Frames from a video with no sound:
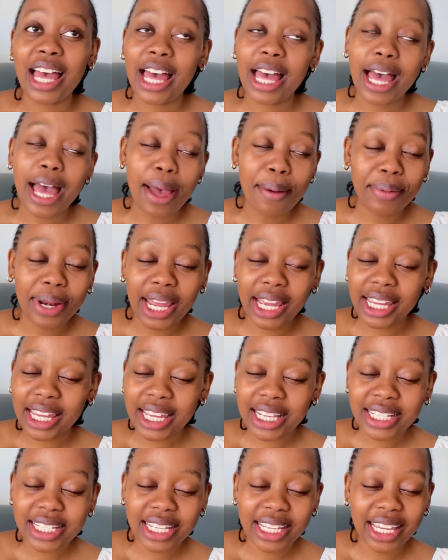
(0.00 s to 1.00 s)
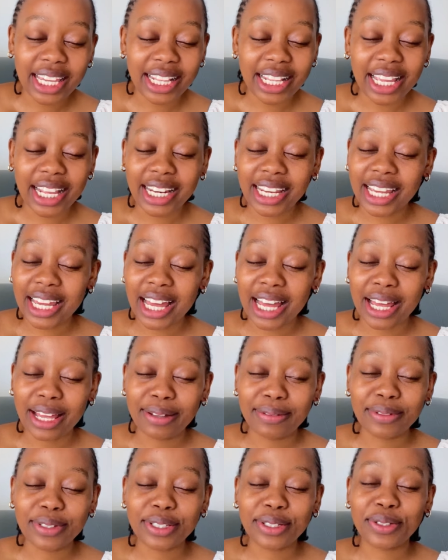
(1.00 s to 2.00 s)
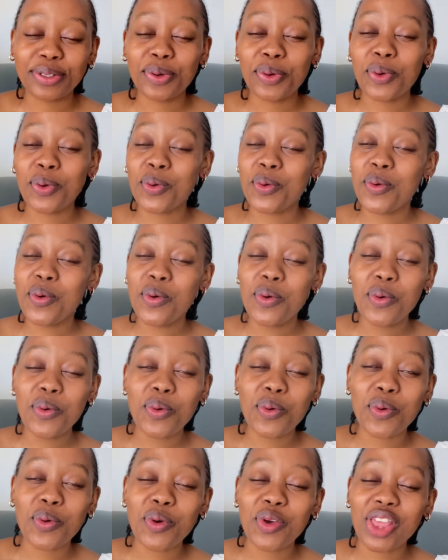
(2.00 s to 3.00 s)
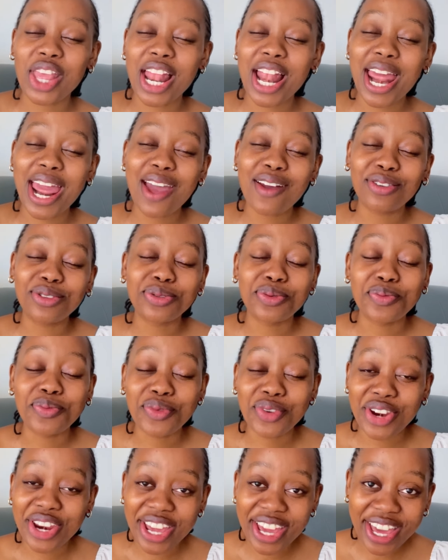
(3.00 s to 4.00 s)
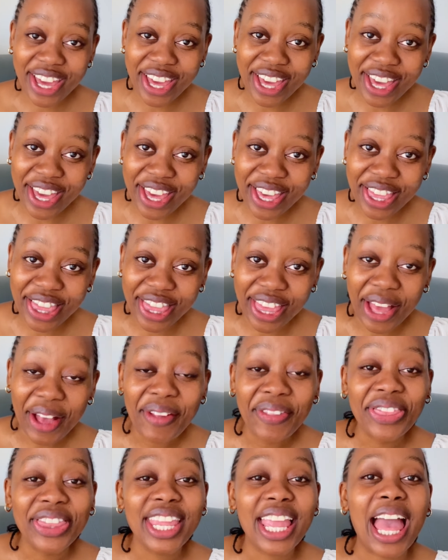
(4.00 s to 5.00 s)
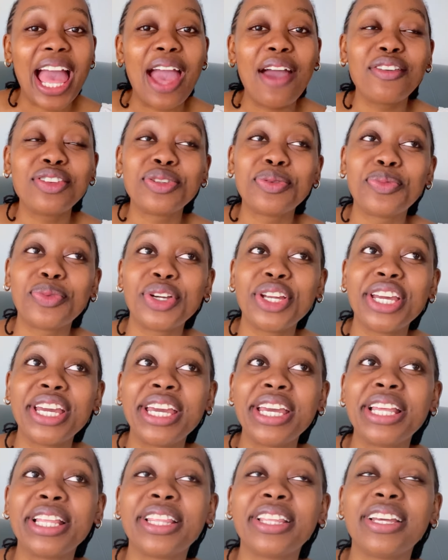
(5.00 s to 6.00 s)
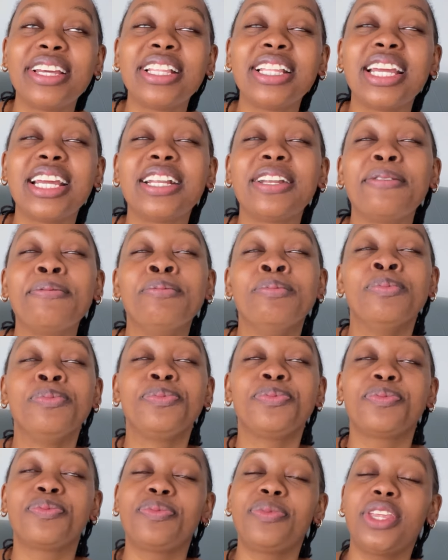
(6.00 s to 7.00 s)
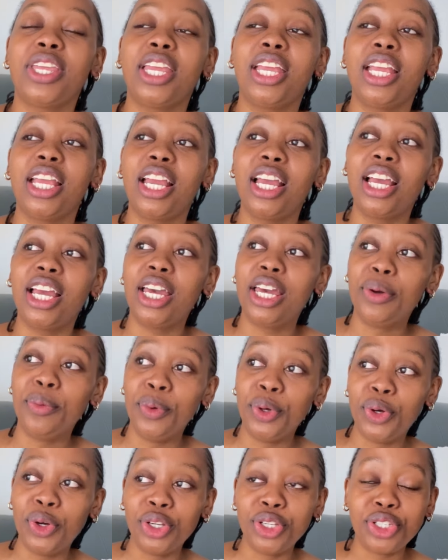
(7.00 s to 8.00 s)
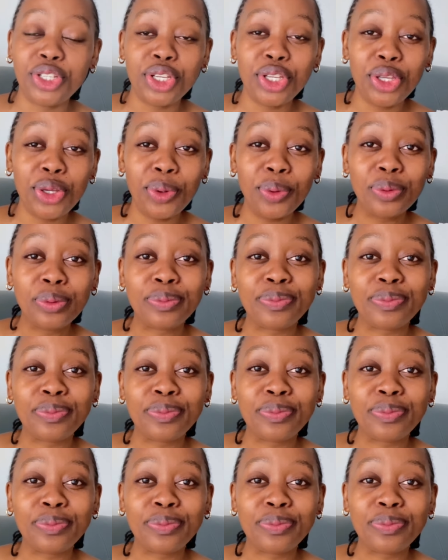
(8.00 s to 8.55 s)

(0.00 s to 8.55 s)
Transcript: I'm like eating, and then it comes, then I have to breathe, and then we continue.